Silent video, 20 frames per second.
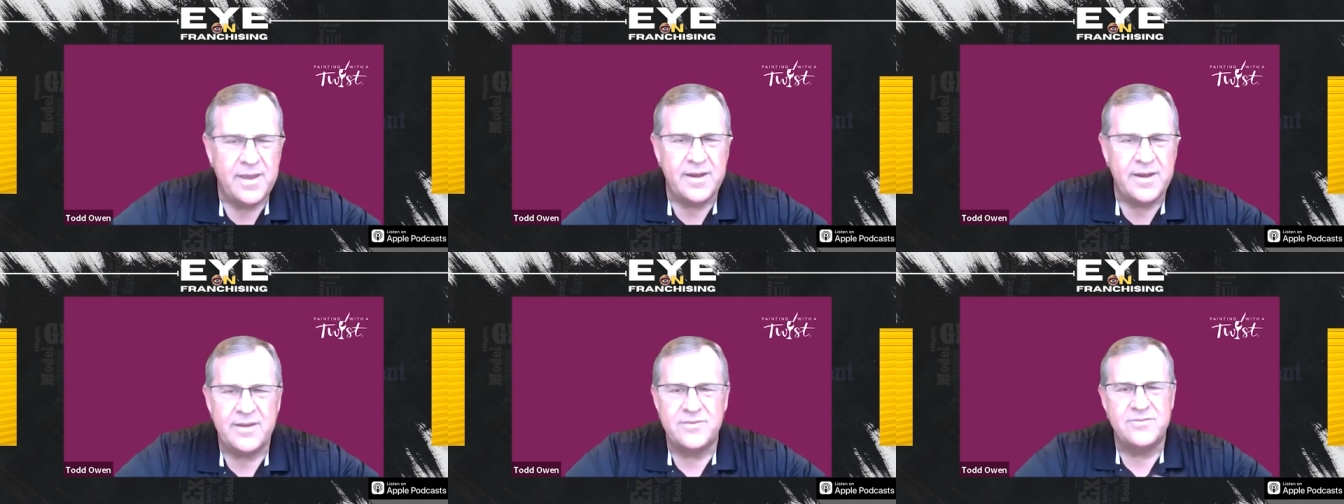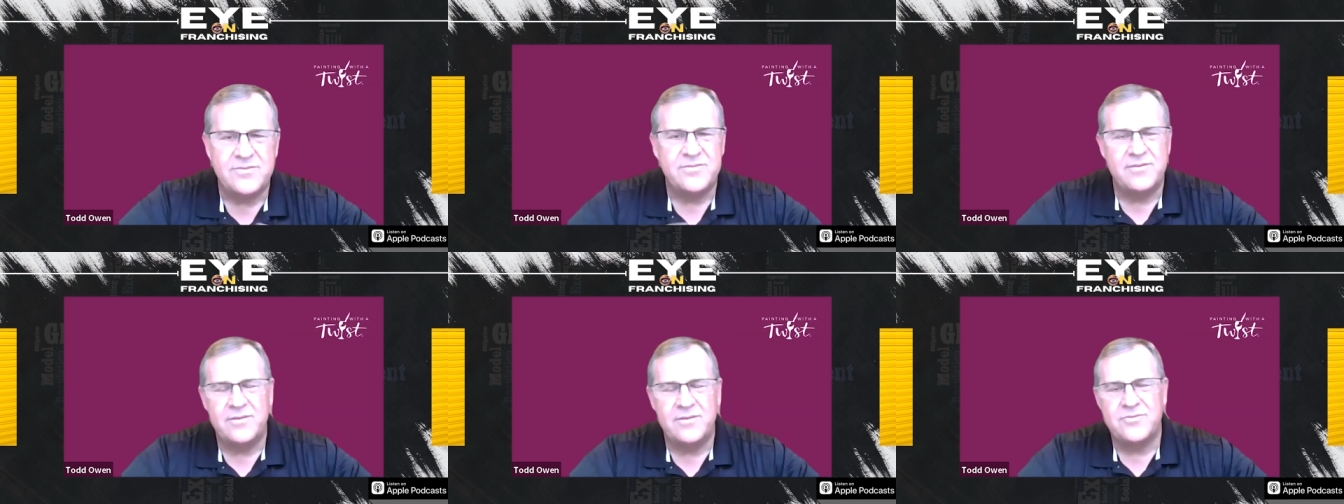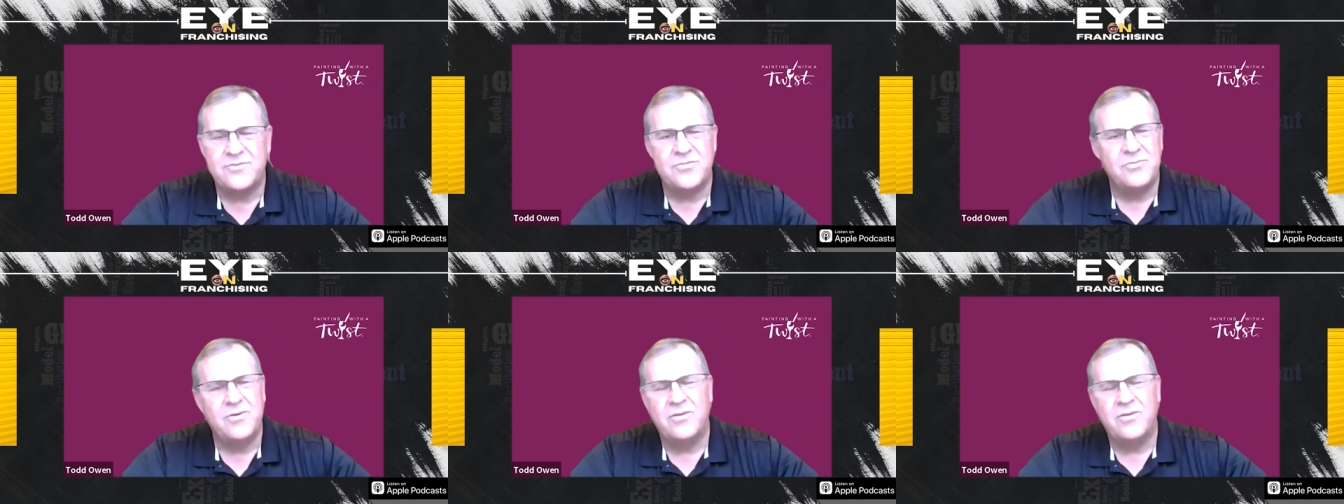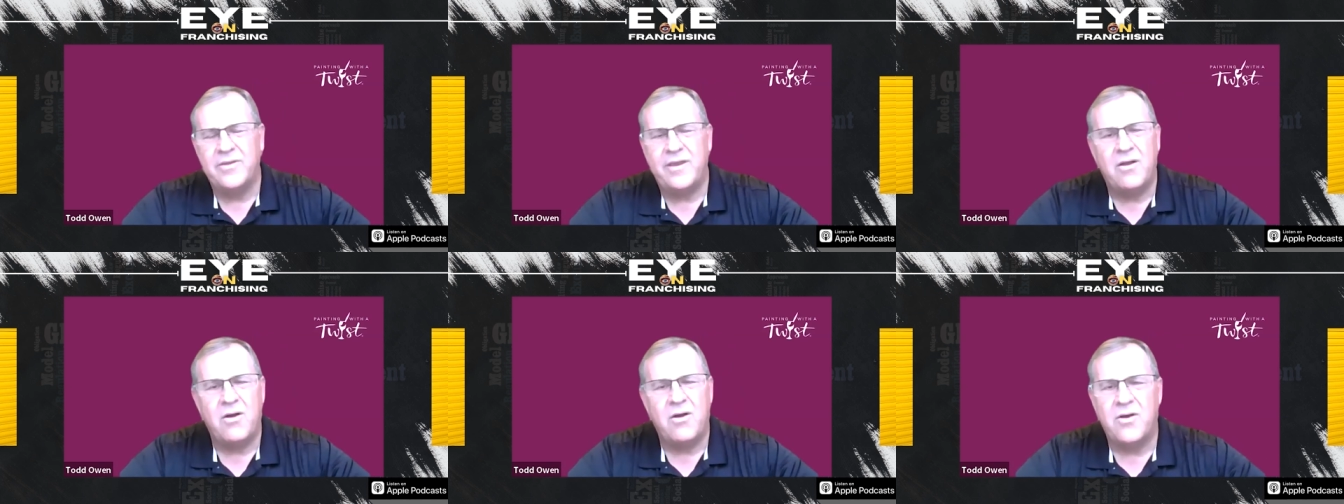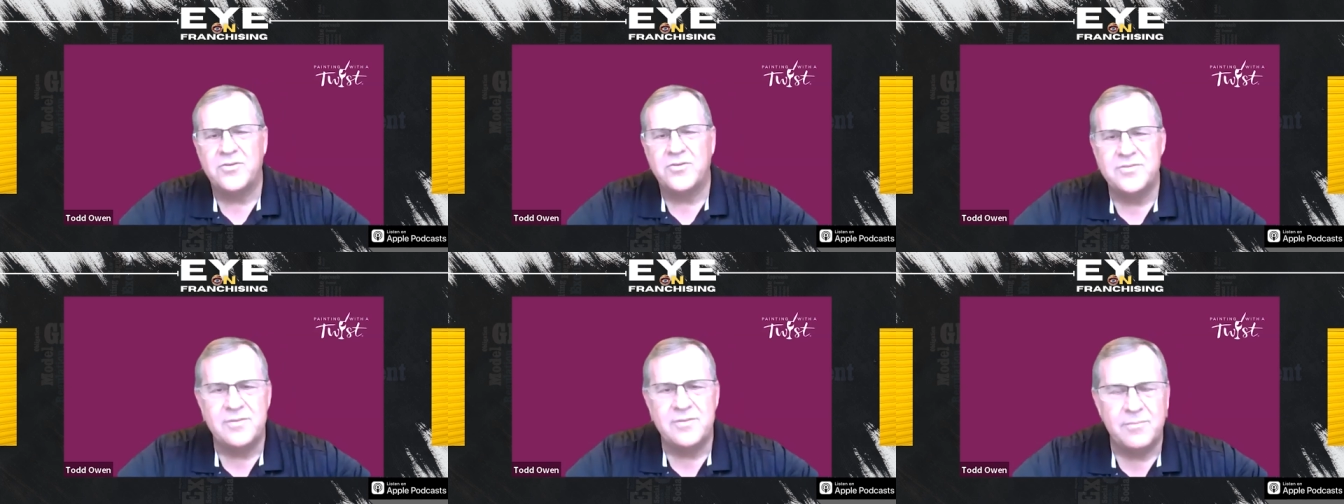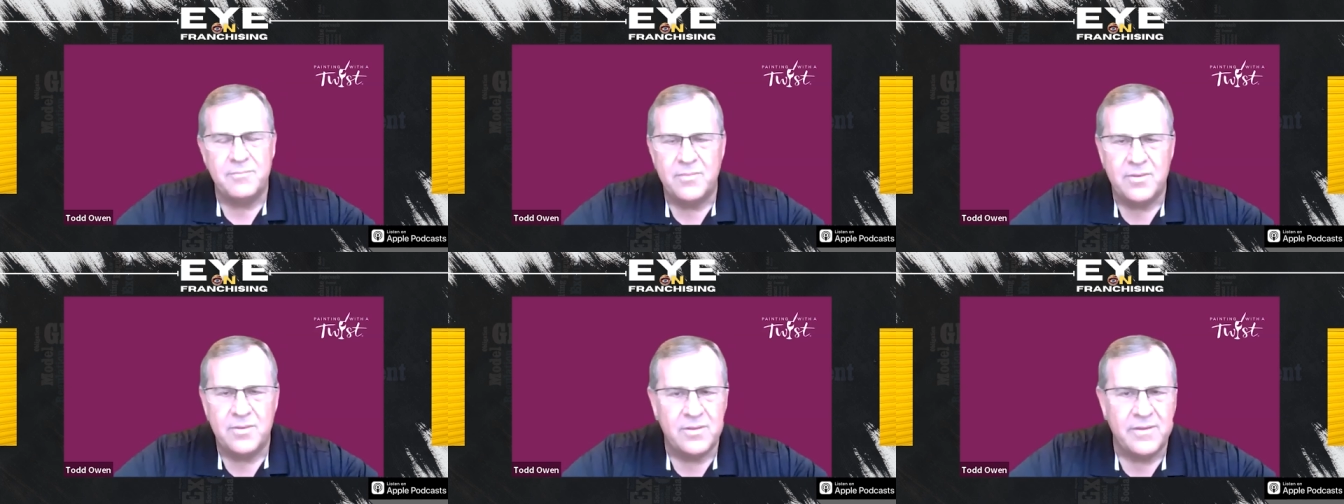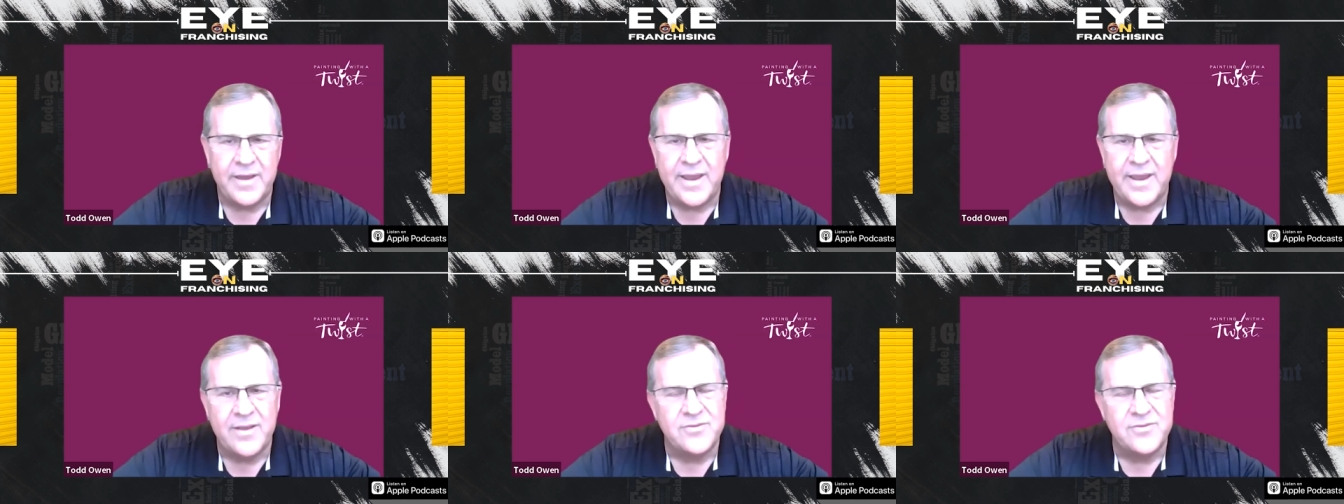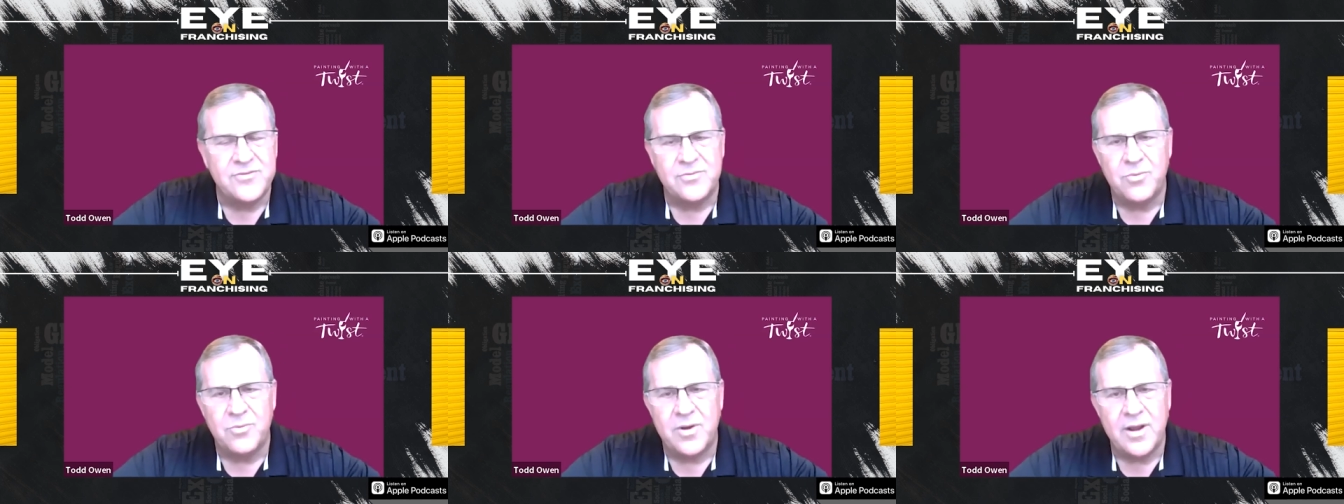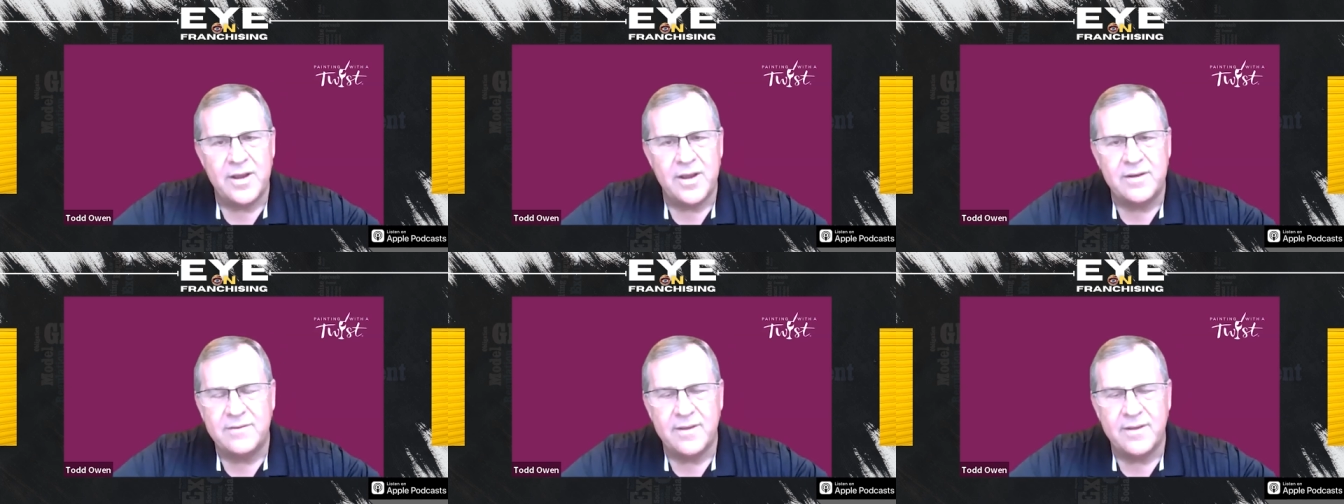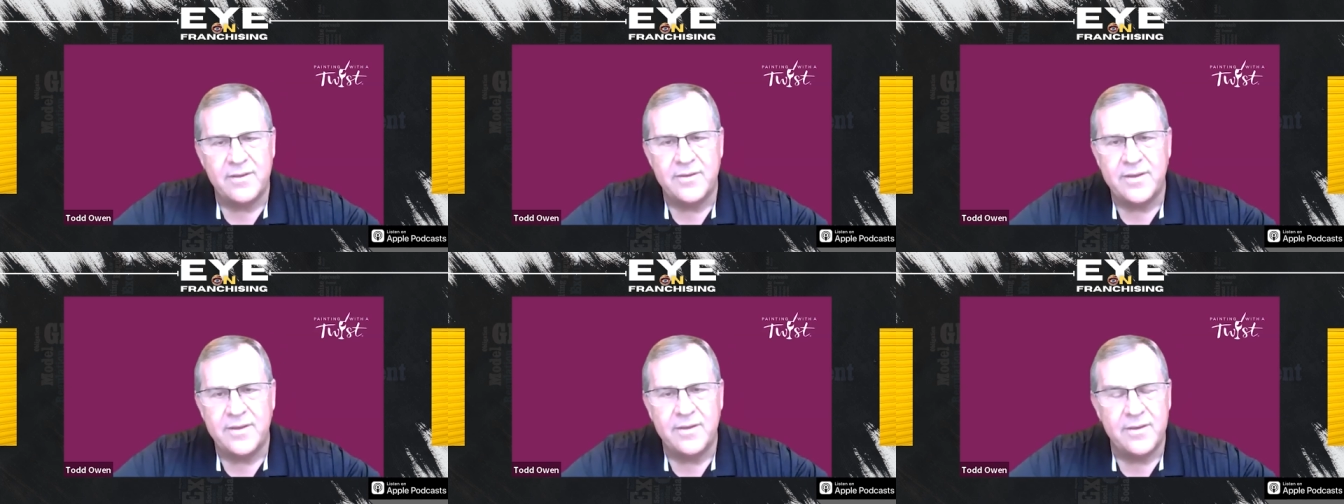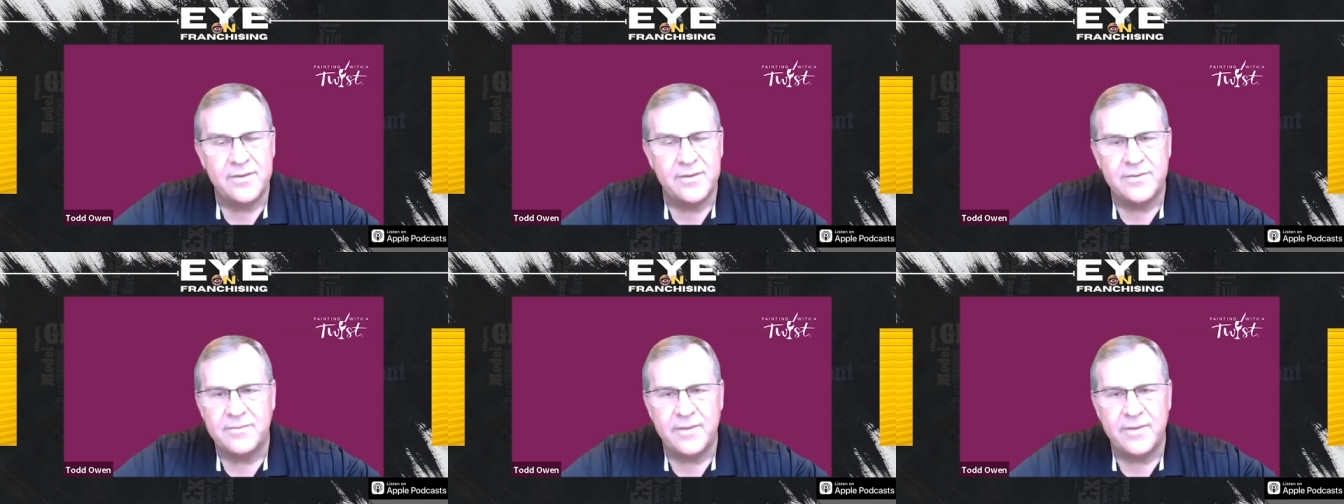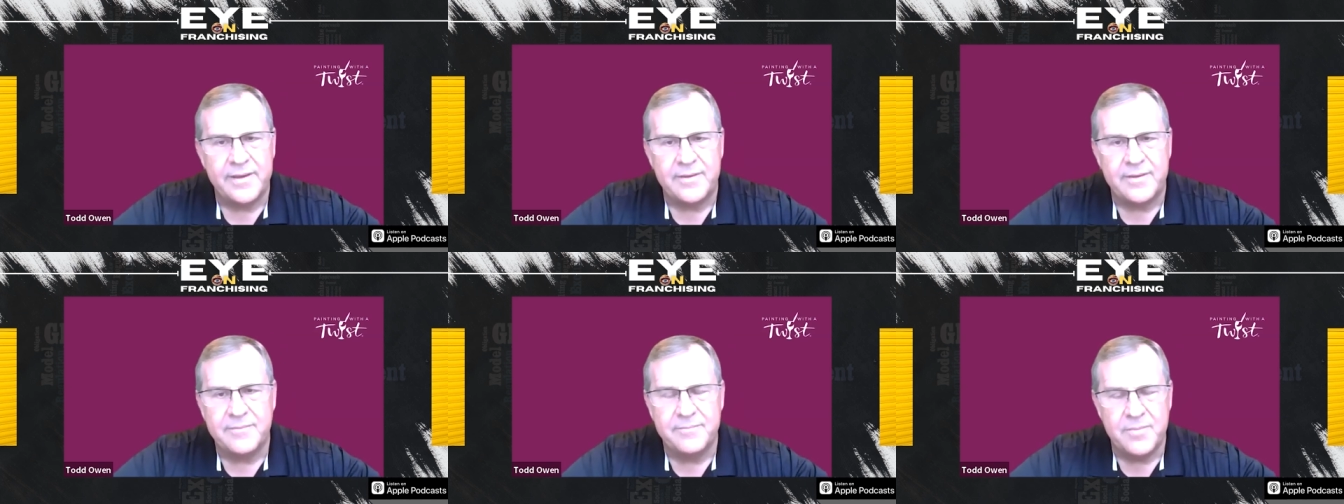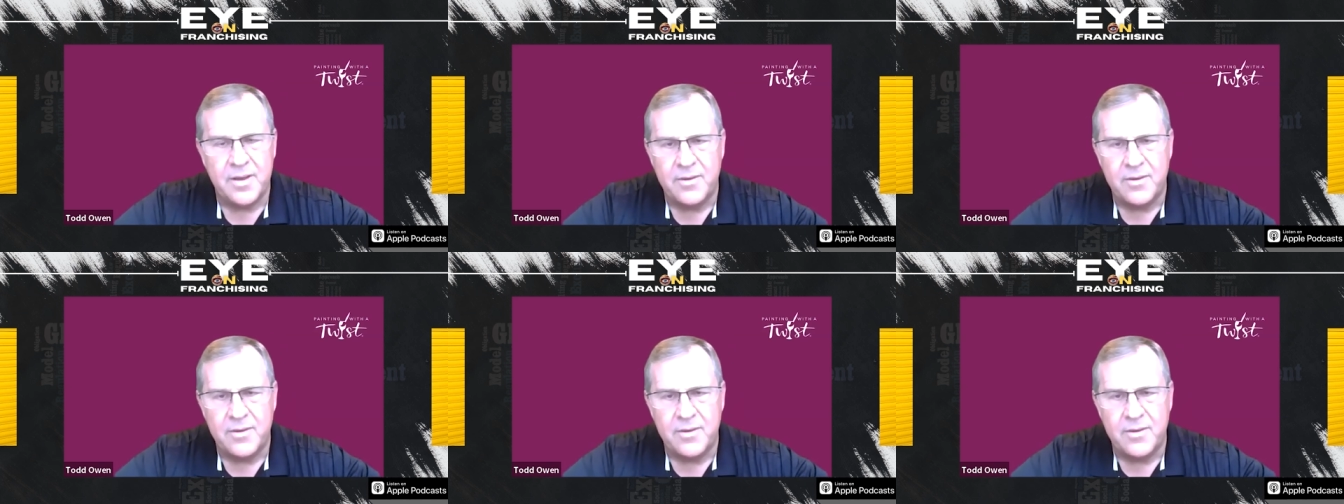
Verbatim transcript: And it's it's really awesome, Lance, when I tell you, like,